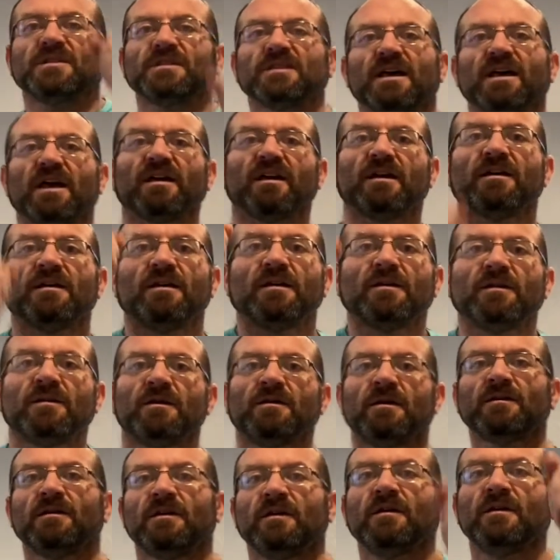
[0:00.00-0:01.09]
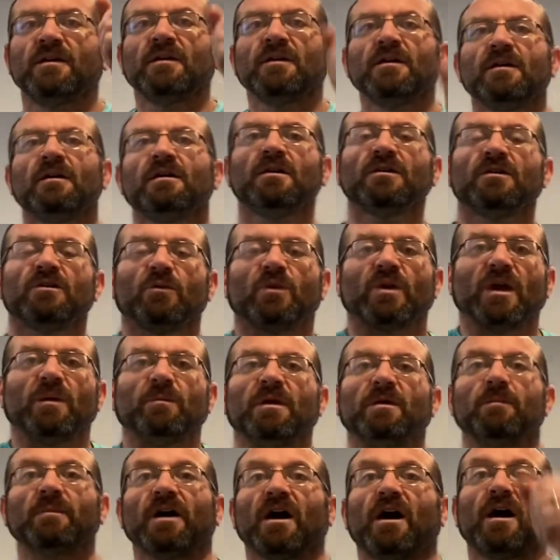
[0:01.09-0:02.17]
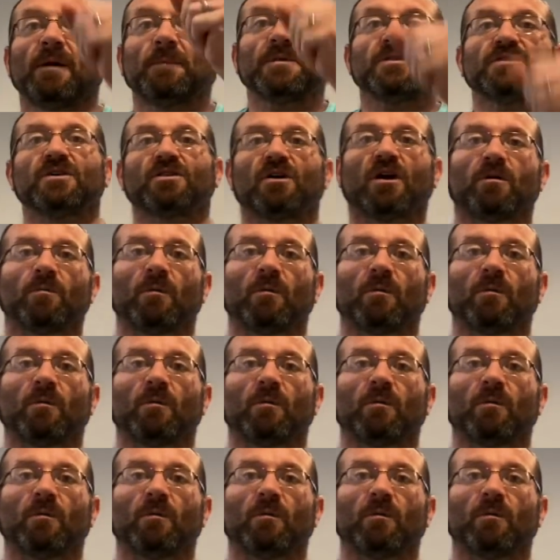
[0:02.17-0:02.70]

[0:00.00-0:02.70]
leg. What I mean by opposite arm,